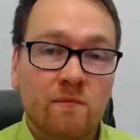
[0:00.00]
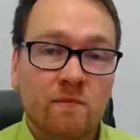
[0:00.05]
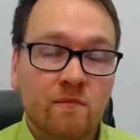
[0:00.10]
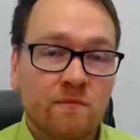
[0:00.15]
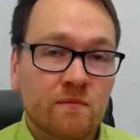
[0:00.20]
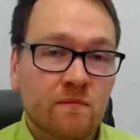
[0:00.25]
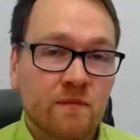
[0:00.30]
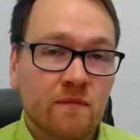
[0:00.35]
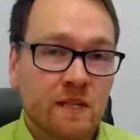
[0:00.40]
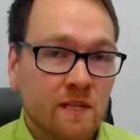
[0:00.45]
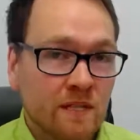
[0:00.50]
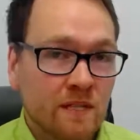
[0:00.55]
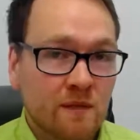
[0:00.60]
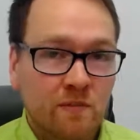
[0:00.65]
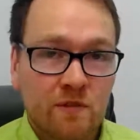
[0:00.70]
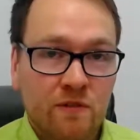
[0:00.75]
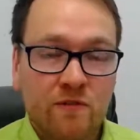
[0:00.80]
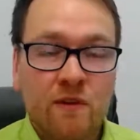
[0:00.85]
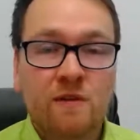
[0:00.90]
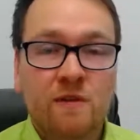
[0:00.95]
It can be
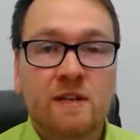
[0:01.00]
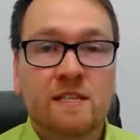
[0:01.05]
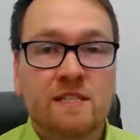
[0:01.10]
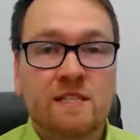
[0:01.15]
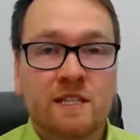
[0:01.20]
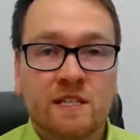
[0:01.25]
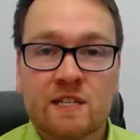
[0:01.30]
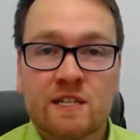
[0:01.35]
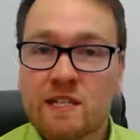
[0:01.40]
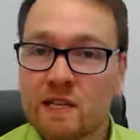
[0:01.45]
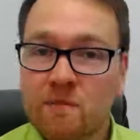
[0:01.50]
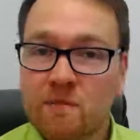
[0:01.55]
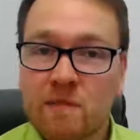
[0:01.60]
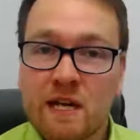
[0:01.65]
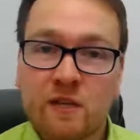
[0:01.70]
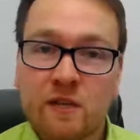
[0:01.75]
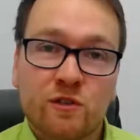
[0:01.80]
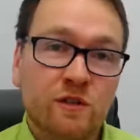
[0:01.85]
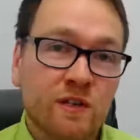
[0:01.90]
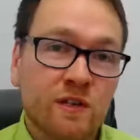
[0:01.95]
very easy to tick and
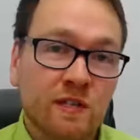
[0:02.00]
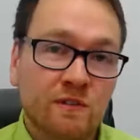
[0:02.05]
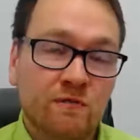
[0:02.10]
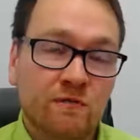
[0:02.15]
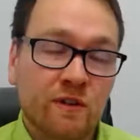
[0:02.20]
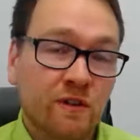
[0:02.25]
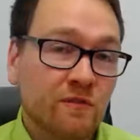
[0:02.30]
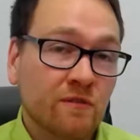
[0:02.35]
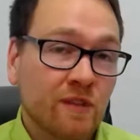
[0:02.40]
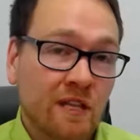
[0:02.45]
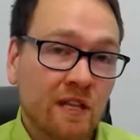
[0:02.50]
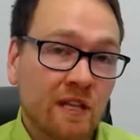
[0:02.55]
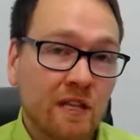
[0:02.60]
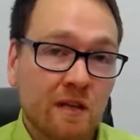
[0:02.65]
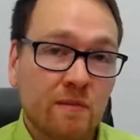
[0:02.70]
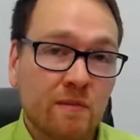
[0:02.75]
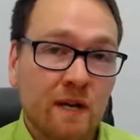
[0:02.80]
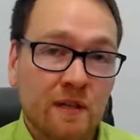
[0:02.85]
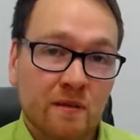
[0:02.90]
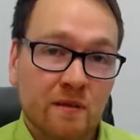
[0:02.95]
bash these without thinking
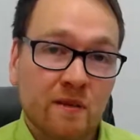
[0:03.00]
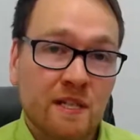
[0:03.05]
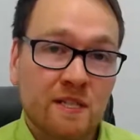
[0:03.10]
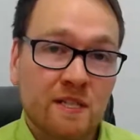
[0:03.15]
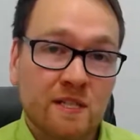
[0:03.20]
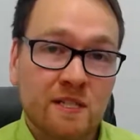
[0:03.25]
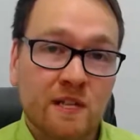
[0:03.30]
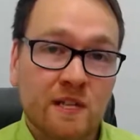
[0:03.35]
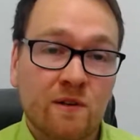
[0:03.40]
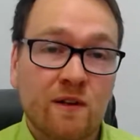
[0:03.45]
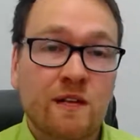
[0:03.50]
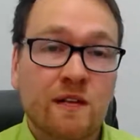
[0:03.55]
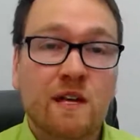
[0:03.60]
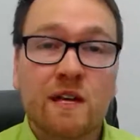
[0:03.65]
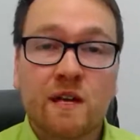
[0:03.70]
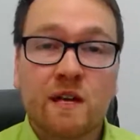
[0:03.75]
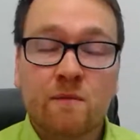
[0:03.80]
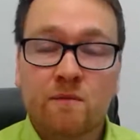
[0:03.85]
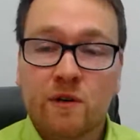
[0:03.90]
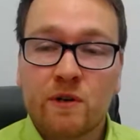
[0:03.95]
about them necessarily,
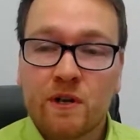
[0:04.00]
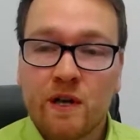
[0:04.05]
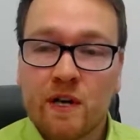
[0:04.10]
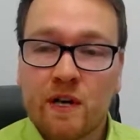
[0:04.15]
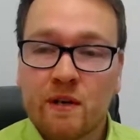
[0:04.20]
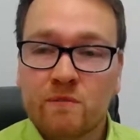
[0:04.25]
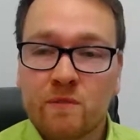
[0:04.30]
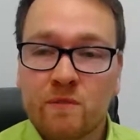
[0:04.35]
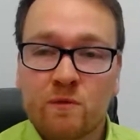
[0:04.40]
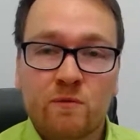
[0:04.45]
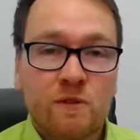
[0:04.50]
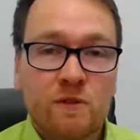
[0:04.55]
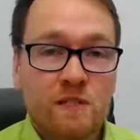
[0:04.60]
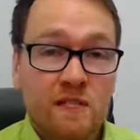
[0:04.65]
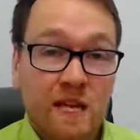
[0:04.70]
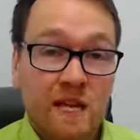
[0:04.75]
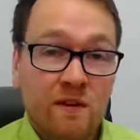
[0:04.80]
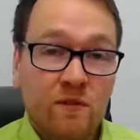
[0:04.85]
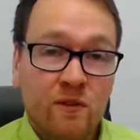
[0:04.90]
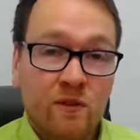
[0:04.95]
but always
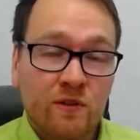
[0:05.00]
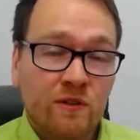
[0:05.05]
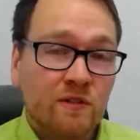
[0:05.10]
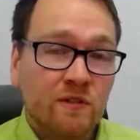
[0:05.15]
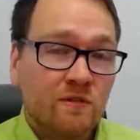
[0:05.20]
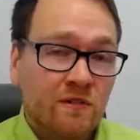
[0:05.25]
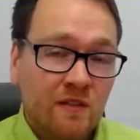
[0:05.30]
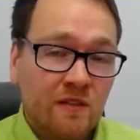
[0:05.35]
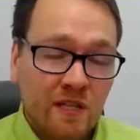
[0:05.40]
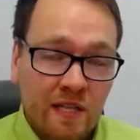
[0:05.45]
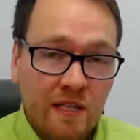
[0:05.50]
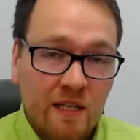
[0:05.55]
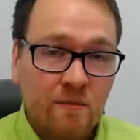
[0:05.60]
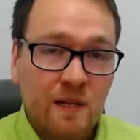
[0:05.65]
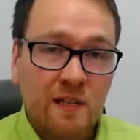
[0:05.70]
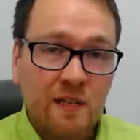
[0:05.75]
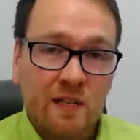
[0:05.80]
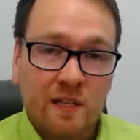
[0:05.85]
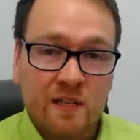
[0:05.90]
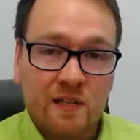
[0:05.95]
have a look, think about
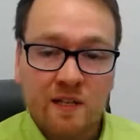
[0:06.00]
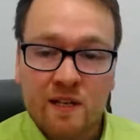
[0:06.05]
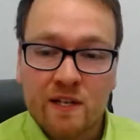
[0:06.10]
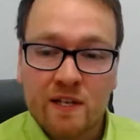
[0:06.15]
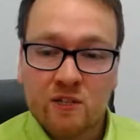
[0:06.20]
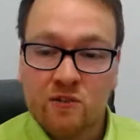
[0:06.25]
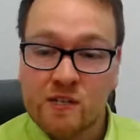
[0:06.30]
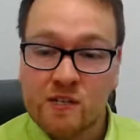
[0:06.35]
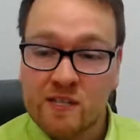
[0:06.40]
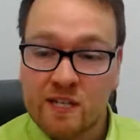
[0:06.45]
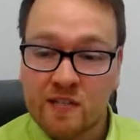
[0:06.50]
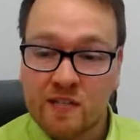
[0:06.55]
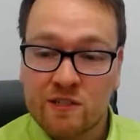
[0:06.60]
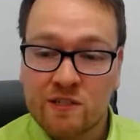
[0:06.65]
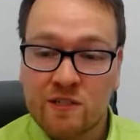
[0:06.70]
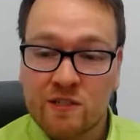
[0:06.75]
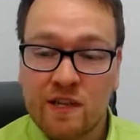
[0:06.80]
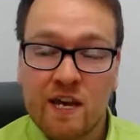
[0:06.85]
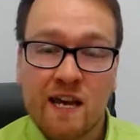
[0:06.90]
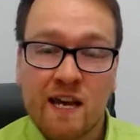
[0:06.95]
the underlying
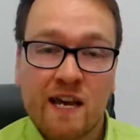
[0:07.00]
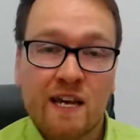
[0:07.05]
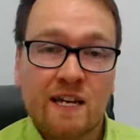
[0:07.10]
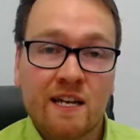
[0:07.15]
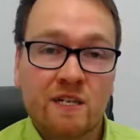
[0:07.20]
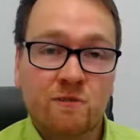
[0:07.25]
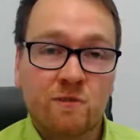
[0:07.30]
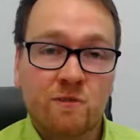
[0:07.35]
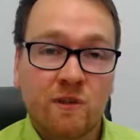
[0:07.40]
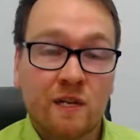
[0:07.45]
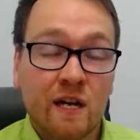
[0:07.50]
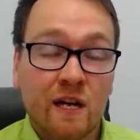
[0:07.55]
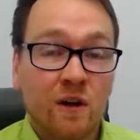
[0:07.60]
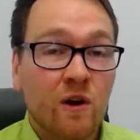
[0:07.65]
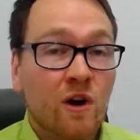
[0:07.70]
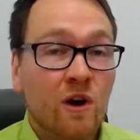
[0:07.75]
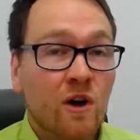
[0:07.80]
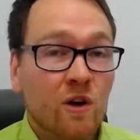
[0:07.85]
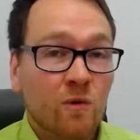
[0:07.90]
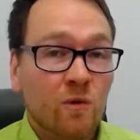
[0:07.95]
transaction and work out
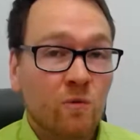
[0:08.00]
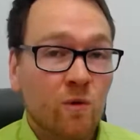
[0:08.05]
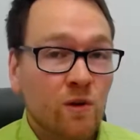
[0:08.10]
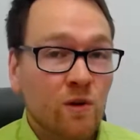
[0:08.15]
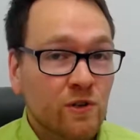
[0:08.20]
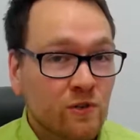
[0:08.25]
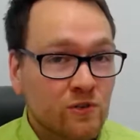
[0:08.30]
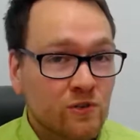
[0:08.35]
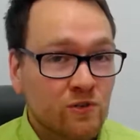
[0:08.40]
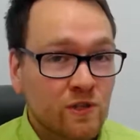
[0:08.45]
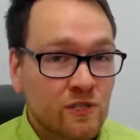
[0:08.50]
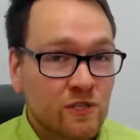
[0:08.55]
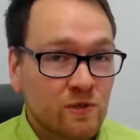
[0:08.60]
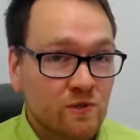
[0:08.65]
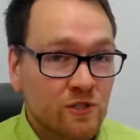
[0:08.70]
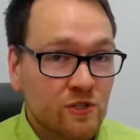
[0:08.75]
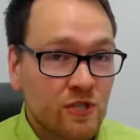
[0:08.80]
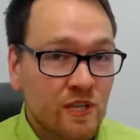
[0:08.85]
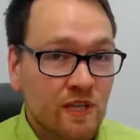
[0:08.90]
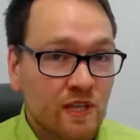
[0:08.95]
what you're trying to
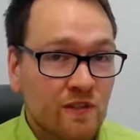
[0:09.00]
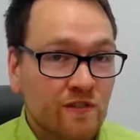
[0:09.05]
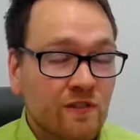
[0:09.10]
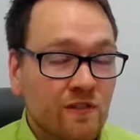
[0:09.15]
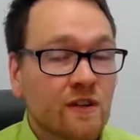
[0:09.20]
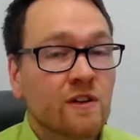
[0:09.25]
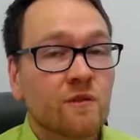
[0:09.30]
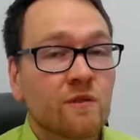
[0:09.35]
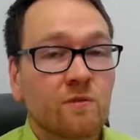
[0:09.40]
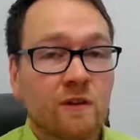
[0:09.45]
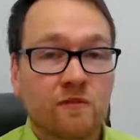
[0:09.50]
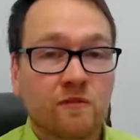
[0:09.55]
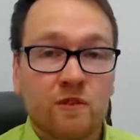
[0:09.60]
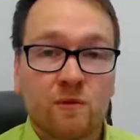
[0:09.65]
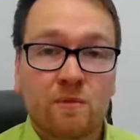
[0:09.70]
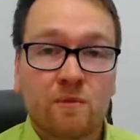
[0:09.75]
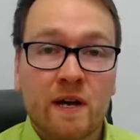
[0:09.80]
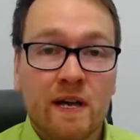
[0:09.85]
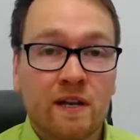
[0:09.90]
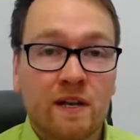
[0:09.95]
achieve, whether you're
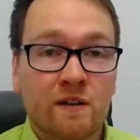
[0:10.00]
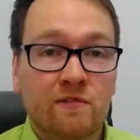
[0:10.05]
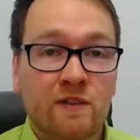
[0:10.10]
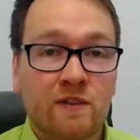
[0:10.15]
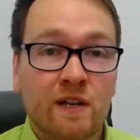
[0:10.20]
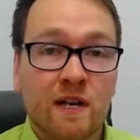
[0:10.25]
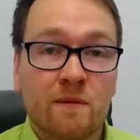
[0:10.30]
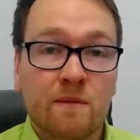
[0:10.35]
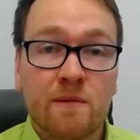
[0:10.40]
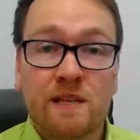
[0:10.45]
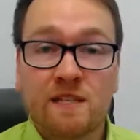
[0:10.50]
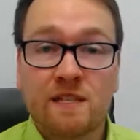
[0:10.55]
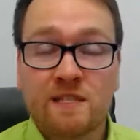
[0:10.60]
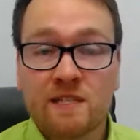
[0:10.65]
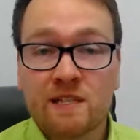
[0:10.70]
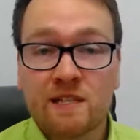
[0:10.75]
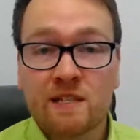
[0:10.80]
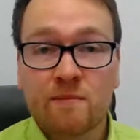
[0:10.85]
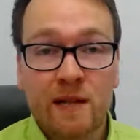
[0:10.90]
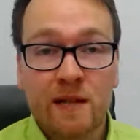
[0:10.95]
paying off a liability
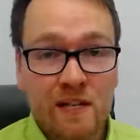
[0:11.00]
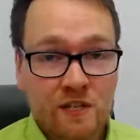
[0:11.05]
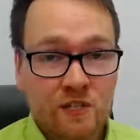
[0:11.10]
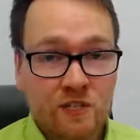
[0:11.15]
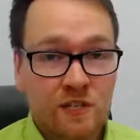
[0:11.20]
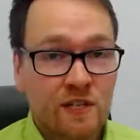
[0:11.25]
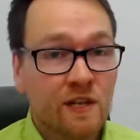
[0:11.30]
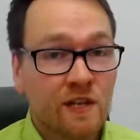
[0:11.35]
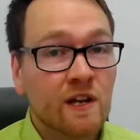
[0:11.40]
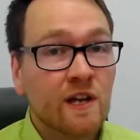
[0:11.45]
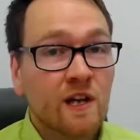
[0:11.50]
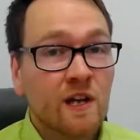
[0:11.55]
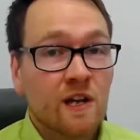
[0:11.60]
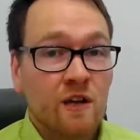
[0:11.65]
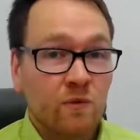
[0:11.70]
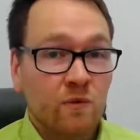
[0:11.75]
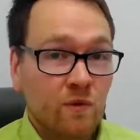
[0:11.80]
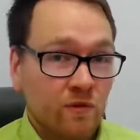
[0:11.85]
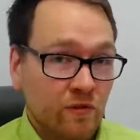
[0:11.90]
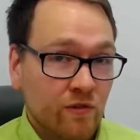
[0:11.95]
in the balance sheet,
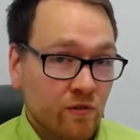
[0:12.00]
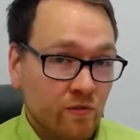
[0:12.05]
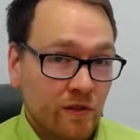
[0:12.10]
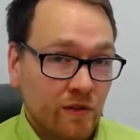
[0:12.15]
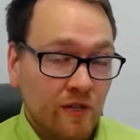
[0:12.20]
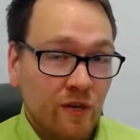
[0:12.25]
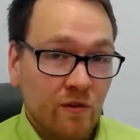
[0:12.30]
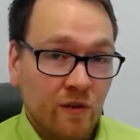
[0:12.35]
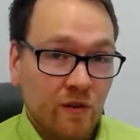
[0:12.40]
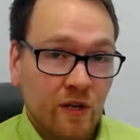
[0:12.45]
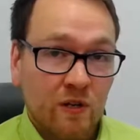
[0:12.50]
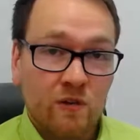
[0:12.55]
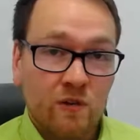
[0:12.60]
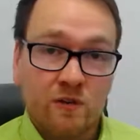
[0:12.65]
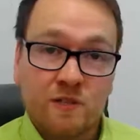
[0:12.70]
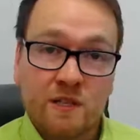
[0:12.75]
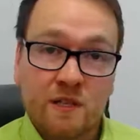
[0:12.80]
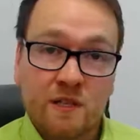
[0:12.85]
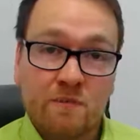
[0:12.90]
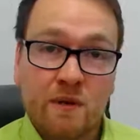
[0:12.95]
whether you're incurring
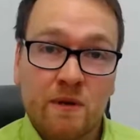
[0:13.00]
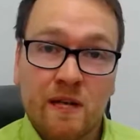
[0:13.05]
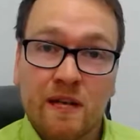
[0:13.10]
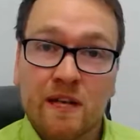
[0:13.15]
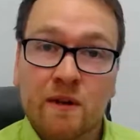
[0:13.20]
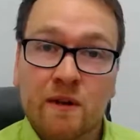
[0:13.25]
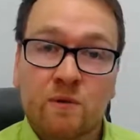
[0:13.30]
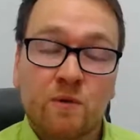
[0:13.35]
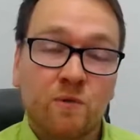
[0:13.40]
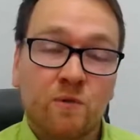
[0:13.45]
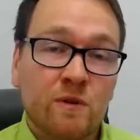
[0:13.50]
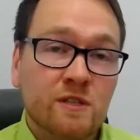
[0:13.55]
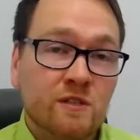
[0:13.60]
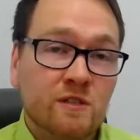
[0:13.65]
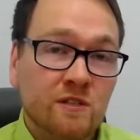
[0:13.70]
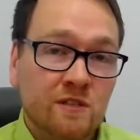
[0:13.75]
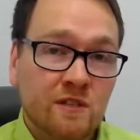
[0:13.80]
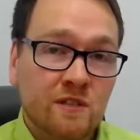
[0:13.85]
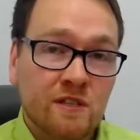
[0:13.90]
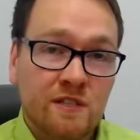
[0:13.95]
costs in the P&L. Always
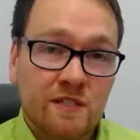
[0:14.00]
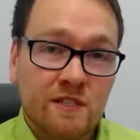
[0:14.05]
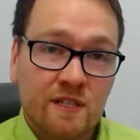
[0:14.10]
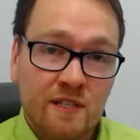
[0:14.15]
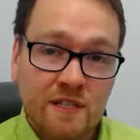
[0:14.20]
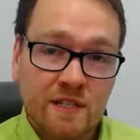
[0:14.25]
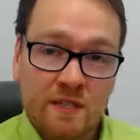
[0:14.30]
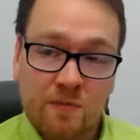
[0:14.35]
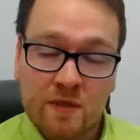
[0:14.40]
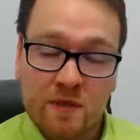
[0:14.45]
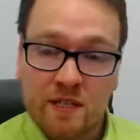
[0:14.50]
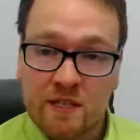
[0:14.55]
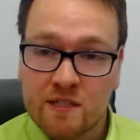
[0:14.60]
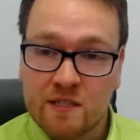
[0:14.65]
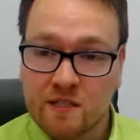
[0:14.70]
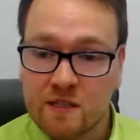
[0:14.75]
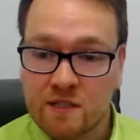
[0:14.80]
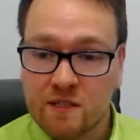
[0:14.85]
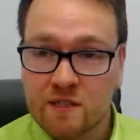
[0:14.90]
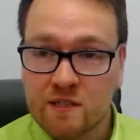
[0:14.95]
just consider some of these
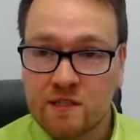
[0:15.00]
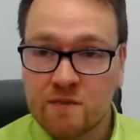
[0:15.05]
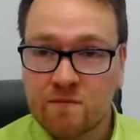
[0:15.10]
things.